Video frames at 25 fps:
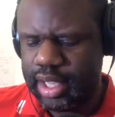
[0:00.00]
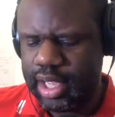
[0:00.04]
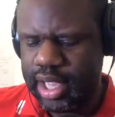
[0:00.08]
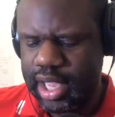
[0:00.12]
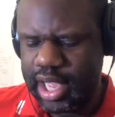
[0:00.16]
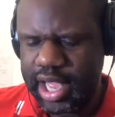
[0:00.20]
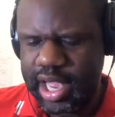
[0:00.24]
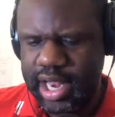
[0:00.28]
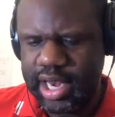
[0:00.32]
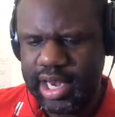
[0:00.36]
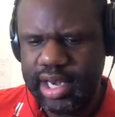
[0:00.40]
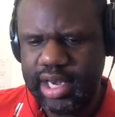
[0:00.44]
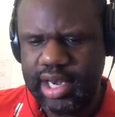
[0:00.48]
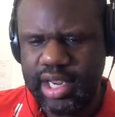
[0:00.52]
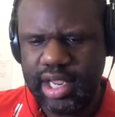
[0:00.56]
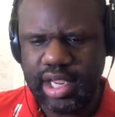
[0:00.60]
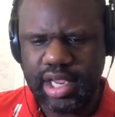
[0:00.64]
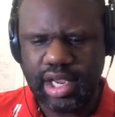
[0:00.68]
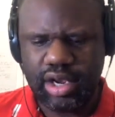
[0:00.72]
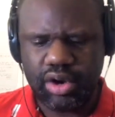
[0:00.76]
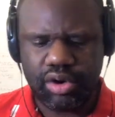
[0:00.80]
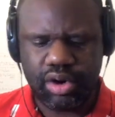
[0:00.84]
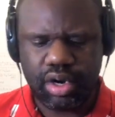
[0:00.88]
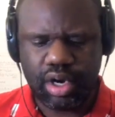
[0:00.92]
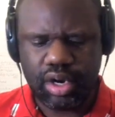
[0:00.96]
and
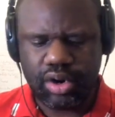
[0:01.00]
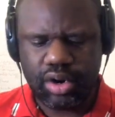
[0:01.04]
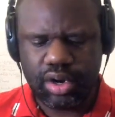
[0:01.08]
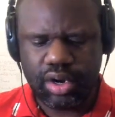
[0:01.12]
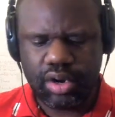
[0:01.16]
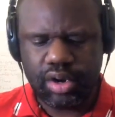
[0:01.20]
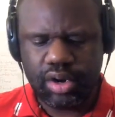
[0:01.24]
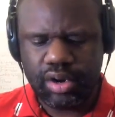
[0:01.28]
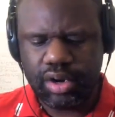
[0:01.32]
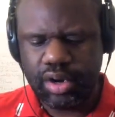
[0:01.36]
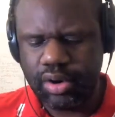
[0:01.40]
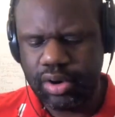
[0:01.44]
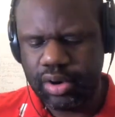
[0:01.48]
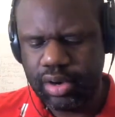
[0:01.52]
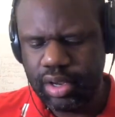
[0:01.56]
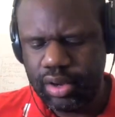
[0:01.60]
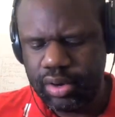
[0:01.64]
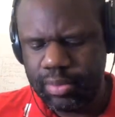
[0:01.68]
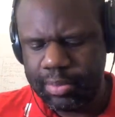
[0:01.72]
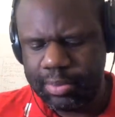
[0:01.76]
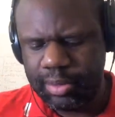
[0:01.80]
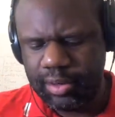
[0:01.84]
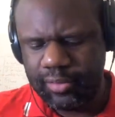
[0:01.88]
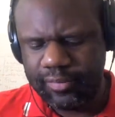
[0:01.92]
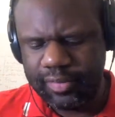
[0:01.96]
you're you're you're you're
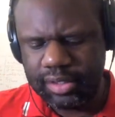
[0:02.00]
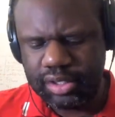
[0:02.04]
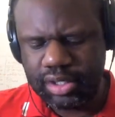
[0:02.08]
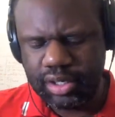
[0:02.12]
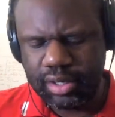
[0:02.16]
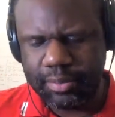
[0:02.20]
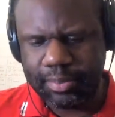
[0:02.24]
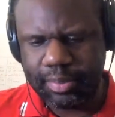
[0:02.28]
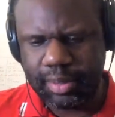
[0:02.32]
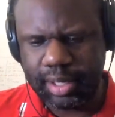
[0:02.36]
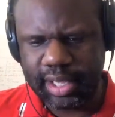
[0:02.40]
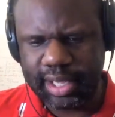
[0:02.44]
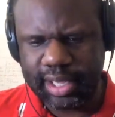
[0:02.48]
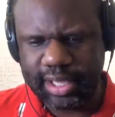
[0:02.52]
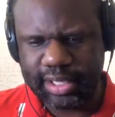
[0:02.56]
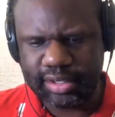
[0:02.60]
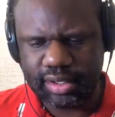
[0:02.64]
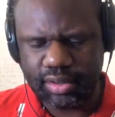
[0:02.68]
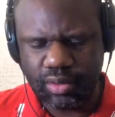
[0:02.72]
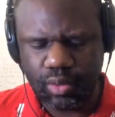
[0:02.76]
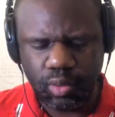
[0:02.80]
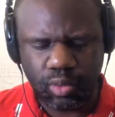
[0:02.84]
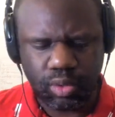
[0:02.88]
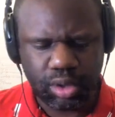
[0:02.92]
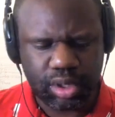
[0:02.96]
moving to a place
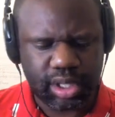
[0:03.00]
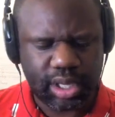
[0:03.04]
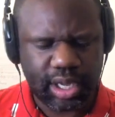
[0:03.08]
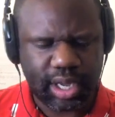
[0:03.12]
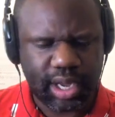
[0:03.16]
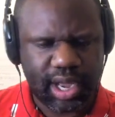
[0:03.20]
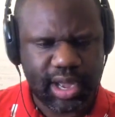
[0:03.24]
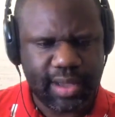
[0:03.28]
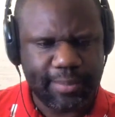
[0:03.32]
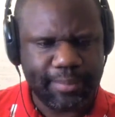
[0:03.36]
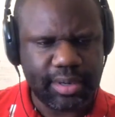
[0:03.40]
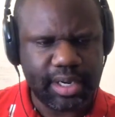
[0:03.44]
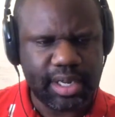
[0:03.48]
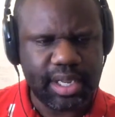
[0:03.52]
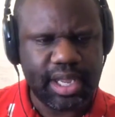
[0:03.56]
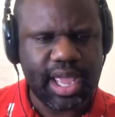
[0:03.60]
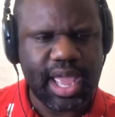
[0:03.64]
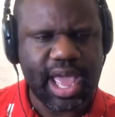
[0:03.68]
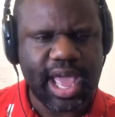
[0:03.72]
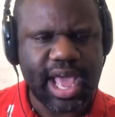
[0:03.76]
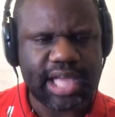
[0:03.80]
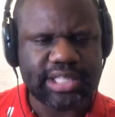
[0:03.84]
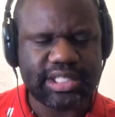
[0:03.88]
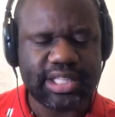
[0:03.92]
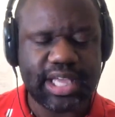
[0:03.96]
where the company
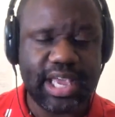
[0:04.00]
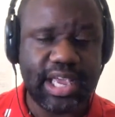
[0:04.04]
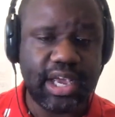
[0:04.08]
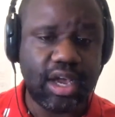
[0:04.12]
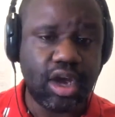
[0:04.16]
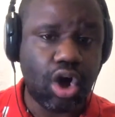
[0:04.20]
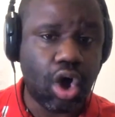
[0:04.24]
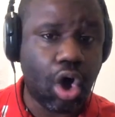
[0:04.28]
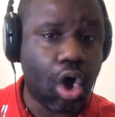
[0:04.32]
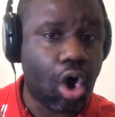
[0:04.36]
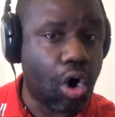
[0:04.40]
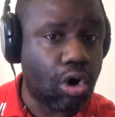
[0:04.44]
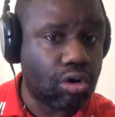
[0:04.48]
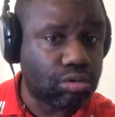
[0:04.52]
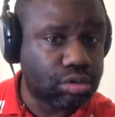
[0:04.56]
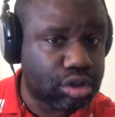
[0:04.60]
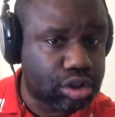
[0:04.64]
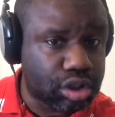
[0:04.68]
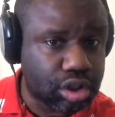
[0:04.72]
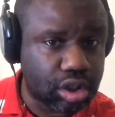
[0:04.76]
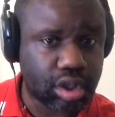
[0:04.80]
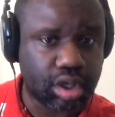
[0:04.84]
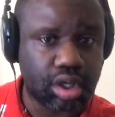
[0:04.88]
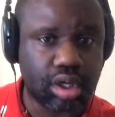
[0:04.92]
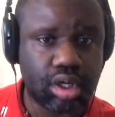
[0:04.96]
has a
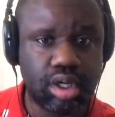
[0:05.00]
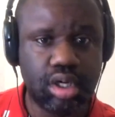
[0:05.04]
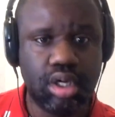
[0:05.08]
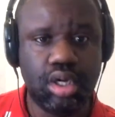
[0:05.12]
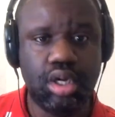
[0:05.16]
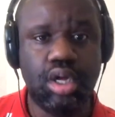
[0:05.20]
culture